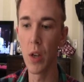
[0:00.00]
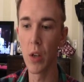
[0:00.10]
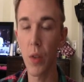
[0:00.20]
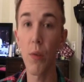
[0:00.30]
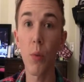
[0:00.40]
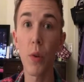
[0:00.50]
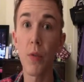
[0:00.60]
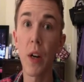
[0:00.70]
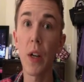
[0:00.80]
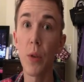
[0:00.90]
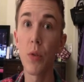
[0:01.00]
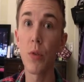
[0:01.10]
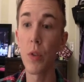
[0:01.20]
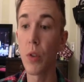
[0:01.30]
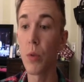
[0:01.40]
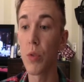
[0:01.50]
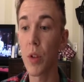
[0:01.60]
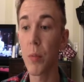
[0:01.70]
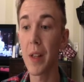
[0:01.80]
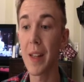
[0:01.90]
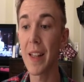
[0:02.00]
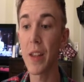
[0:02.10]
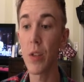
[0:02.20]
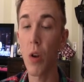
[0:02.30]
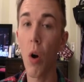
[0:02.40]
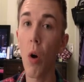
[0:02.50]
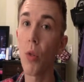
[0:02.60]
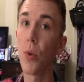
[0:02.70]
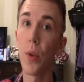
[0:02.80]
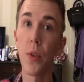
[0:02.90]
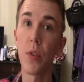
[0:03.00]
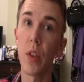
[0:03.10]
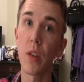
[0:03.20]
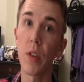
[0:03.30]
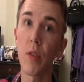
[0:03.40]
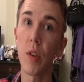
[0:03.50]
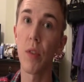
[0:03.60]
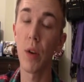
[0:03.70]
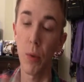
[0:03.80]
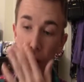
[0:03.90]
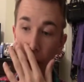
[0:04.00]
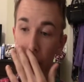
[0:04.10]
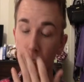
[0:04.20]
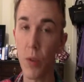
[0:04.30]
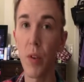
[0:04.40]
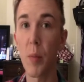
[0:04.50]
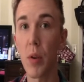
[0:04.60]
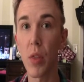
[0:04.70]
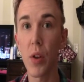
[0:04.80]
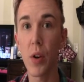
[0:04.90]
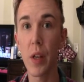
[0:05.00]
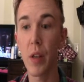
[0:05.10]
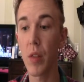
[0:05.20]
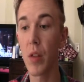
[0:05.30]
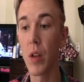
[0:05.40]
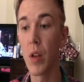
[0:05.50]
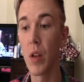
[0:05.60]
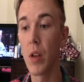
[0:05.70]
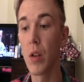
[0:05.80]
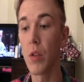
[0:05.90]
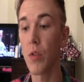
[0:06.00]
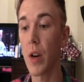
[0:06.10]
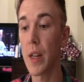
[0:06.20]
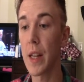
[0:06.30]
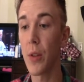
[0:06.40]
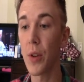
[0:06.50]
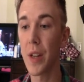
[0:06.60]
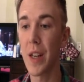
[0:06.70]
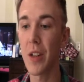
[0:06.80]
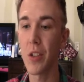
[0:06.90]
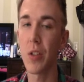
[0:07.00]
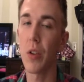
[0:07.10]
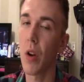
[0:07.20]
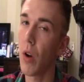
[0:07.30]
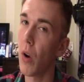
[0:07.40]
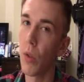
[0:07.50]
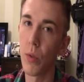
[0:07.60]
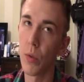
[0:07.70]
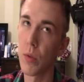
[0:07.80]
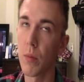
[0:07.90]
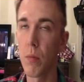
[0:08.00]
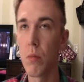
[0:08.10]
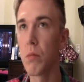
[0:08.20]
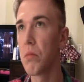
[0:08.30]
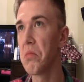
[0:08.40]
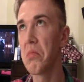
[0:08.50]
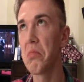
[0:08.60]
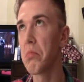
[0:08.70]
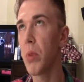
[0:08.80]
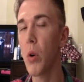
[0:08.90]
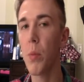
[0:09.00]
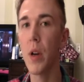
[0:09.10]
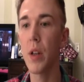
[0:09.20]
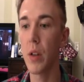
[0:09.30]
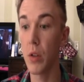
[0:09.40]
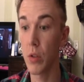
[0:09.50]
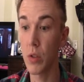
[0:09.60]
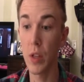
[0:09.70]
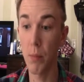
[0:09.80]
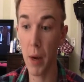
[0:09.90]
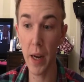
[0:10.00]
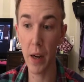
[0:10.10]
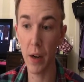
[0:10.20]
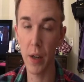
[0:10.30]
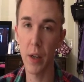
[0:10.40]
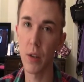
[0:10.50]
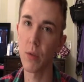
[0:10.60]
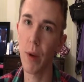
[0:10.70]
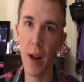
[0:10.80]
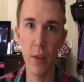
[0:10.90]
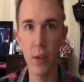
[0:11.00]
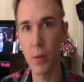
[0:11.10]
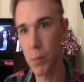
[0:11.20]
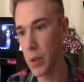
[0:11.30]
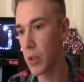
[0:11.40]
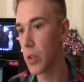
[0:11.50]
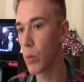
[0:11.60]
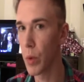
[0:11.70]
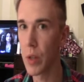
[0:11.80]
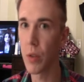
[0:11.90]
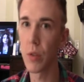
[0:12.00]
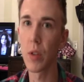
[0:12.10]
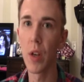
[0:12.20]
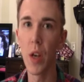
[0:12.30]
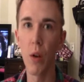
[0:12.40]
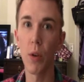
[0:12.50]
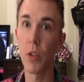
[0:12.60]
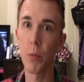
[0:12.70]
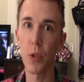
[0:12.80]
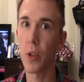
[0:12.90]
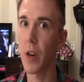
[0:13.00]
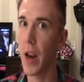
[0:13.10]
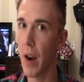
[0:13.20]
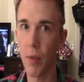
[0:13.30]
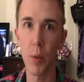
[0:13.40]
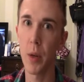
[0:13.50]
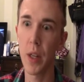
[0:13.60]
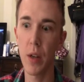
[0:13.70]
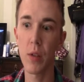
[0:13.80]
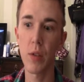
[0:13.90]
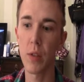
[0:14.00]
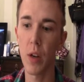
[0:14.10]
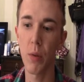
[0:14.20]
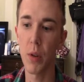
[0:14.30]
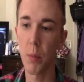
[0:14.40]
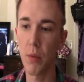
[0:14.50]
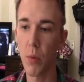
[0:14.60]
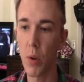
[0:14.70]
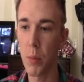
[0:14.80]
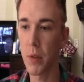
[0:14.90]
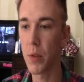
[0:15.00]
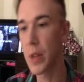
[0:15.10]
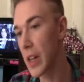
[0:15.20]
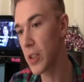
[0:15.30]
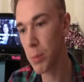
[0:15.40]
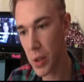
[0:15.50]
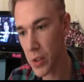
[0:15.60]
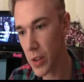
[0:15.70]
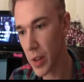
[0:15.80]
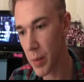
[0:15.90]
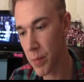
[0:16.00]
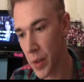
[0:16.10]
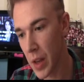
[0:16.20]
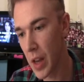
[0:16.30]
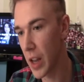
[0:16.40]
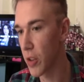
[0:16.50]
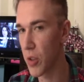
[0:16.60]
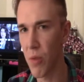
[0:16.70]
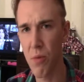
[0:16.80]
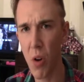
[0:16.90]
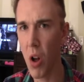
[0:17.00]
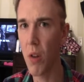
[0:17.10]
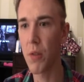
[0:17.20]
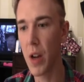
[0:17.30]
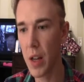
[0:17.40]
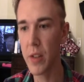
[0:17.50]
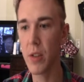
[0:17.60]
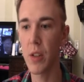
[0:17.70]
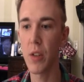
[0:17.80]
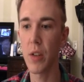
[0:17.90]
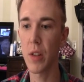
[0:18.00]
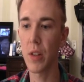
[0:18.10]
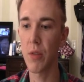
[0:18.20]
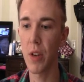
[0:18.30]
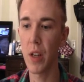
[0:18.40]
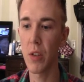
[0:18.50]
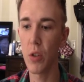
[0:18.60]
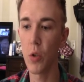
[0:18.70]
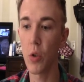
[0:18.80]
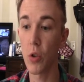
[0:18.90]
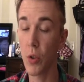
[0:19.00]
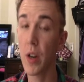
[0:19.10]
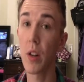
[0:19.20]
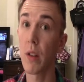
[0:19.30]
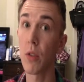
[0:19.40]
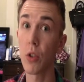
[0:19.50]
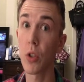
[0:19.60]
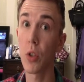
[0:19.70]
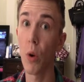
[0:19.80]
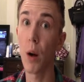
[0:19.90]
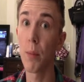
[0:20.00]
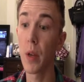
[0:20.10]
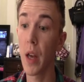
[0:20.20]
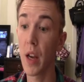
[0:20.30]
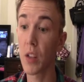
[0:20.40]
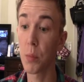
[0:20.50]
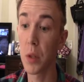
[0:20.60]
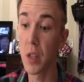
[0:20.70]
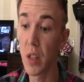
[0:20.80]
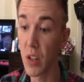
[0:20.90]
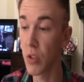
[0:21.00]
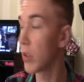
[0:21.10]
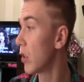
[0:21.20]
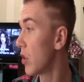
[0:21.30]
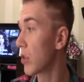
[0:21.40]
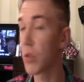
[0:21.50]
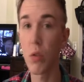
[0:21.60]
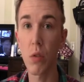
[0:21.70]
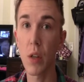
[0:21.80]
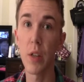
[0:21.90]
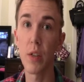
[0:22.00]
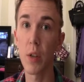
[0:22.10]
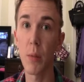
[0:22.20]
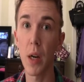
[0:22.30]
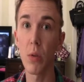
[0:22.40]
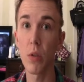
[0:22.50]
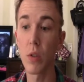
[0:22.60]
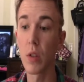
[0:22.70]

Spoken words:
Therefore, it's very useful to do something like this all throughout this Thanksgiving event, which ends November 30th. Try and get out there and catch all those Pokemon you see in my area here is Rattatas, Pidgeys, Weedles, which I'm sure everybody else has dealt with before, but if you catch a bunch of them and just evolve constantly during this event, your trainer level should go up exponentially, just crazy amounts.